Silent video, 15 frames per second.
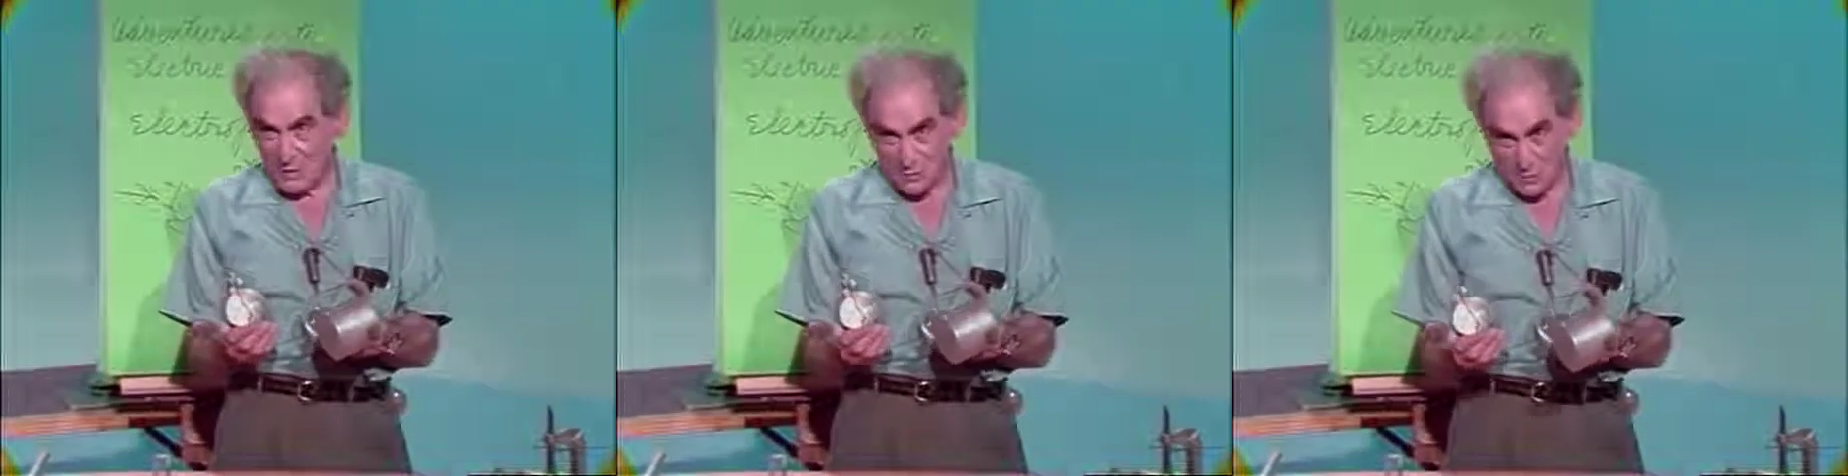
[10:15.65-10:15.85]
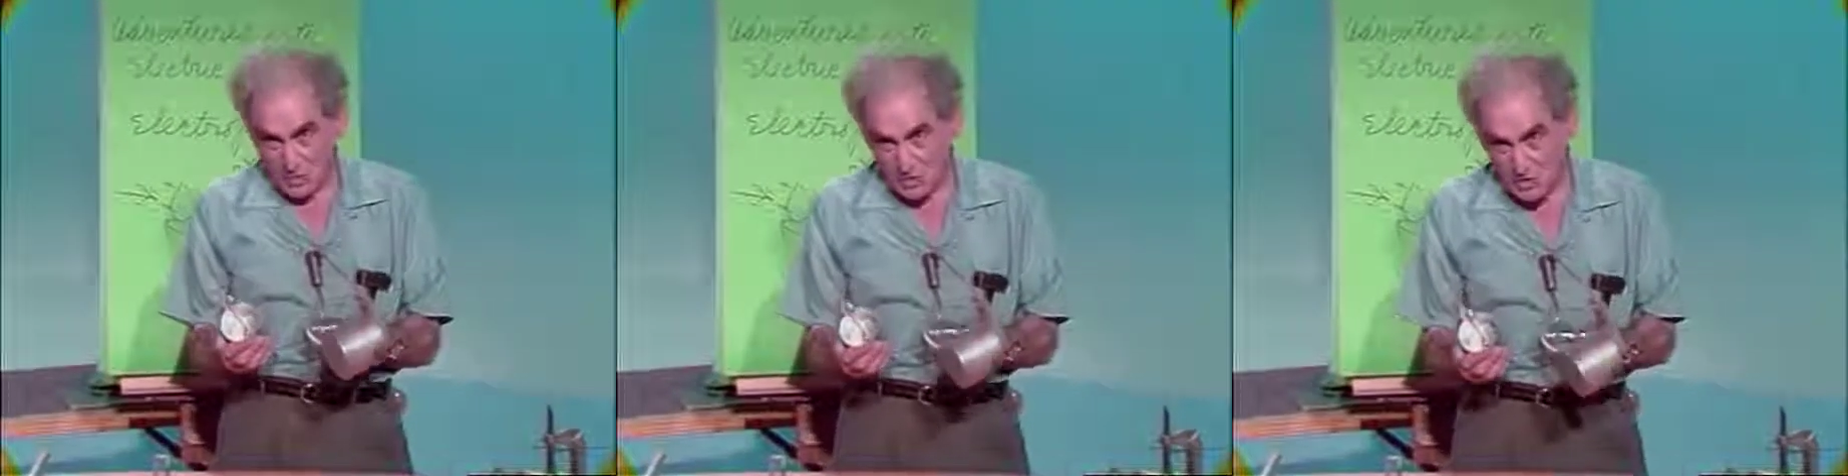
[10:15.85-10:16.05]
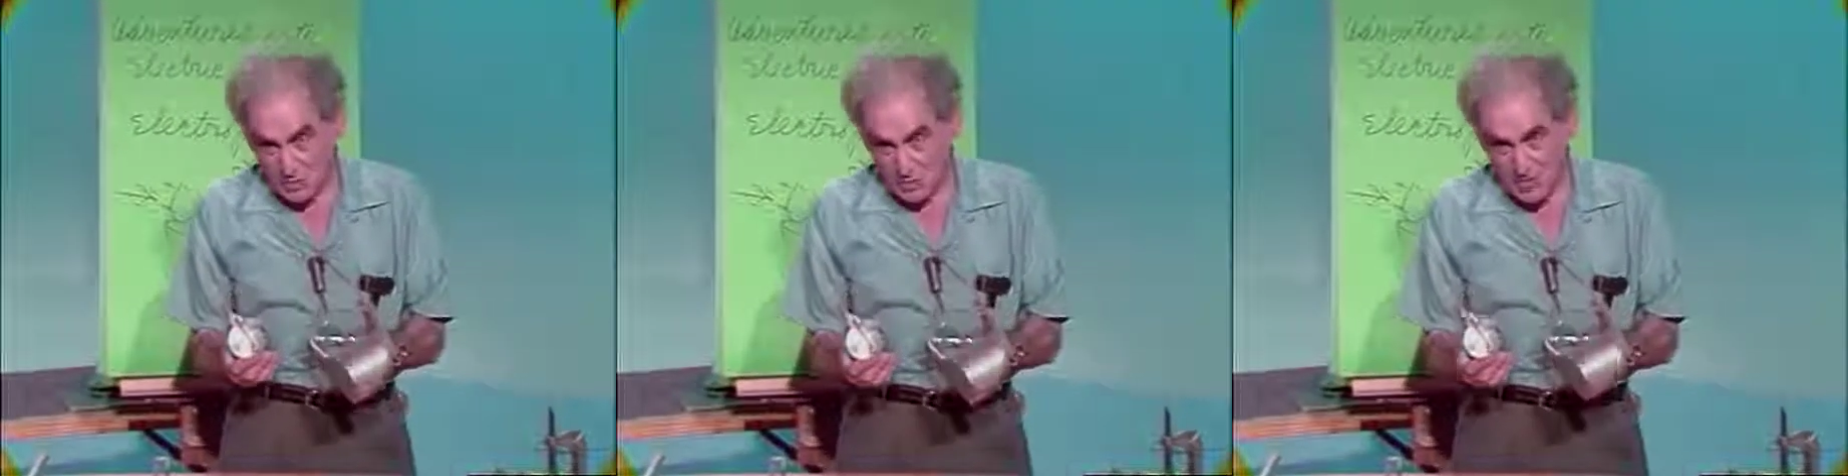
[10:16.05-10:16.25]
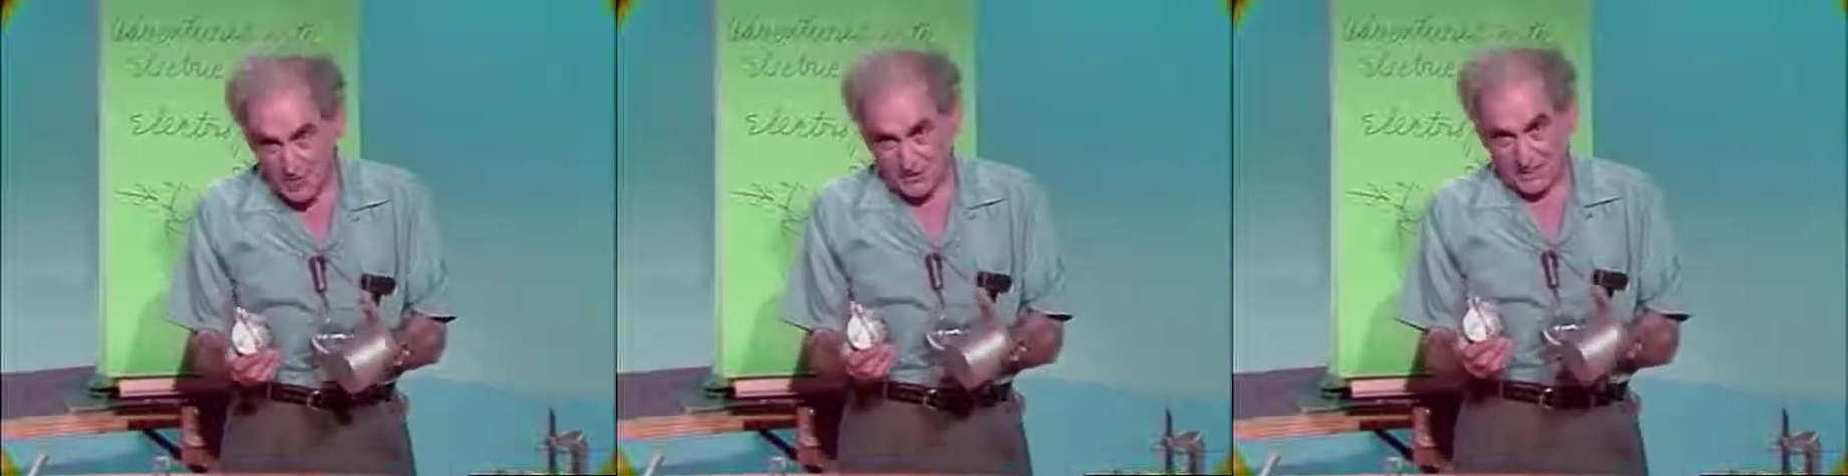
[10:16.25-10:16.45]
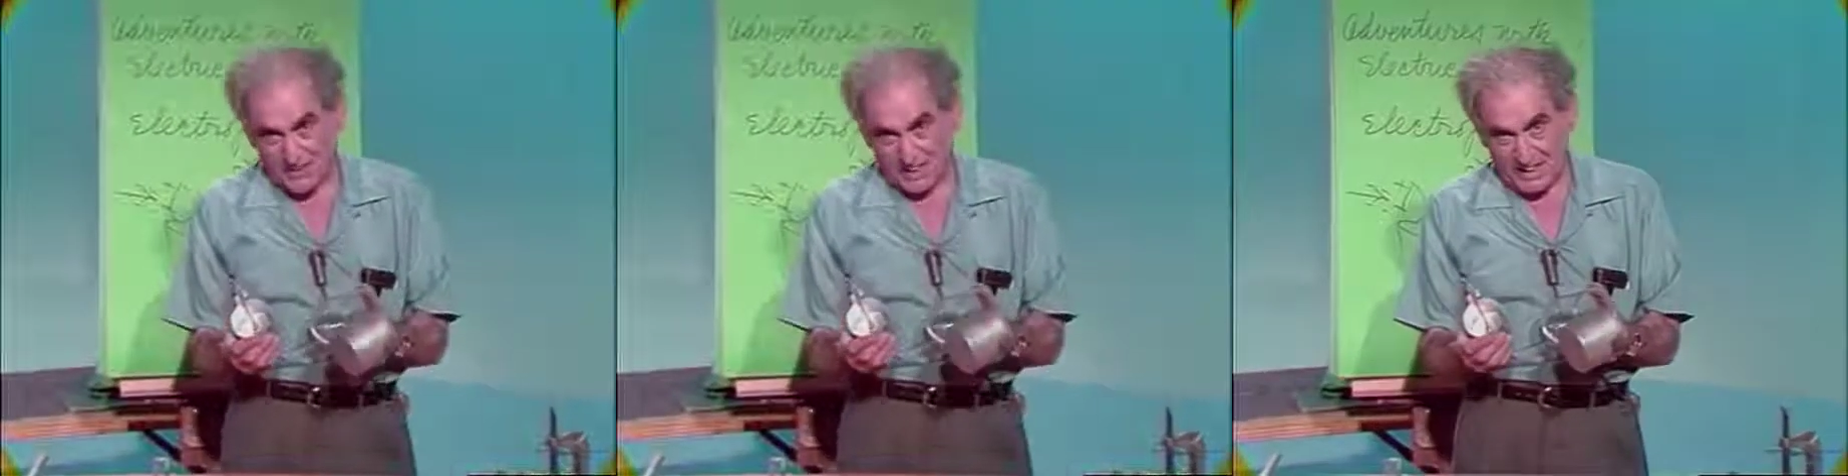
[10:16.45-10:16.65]
Would you
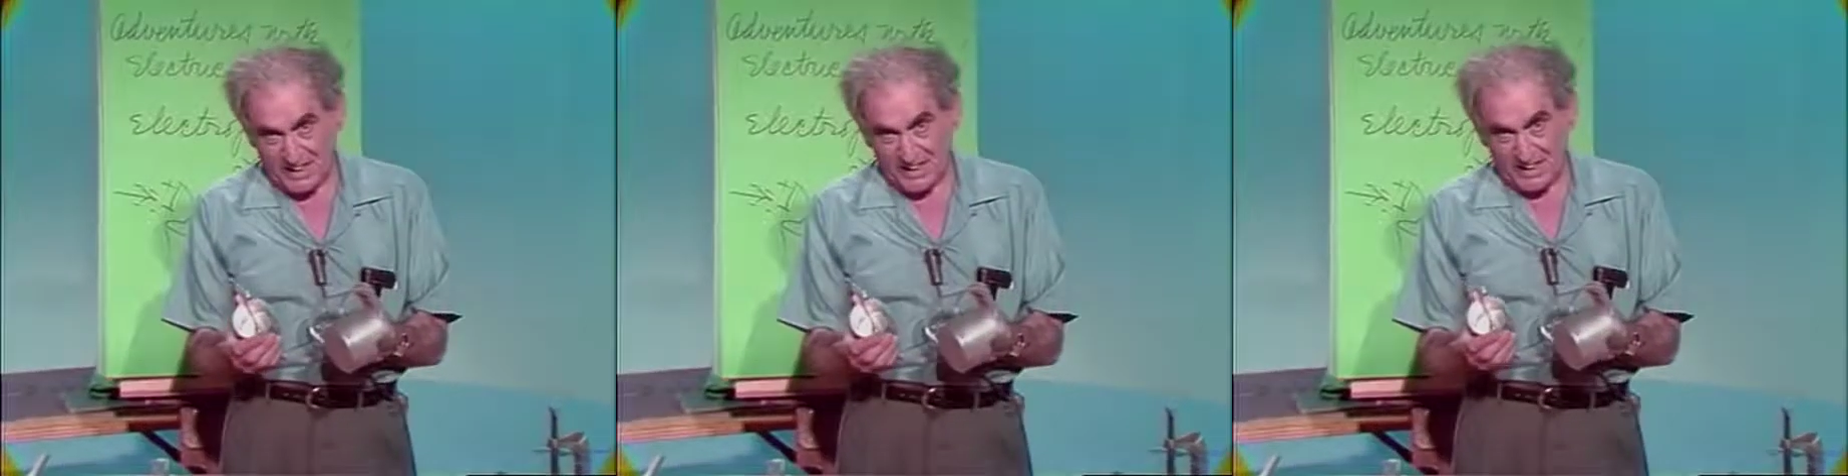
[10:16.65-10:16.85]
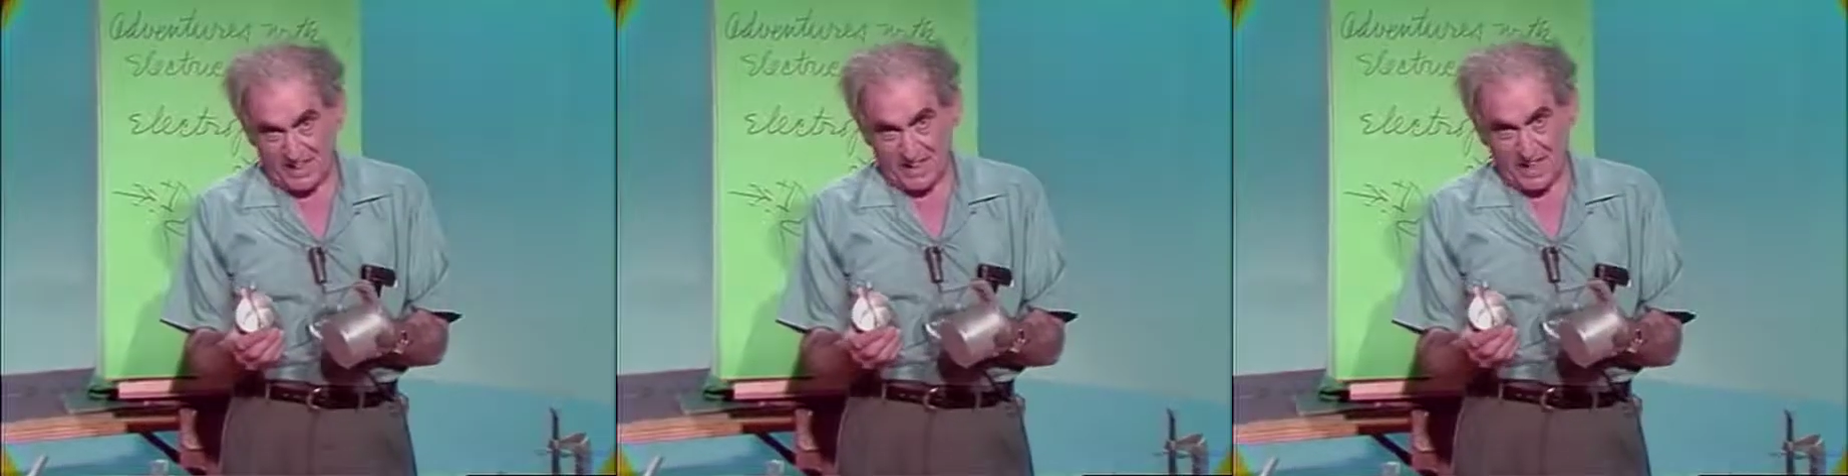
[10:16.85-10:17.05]
not think that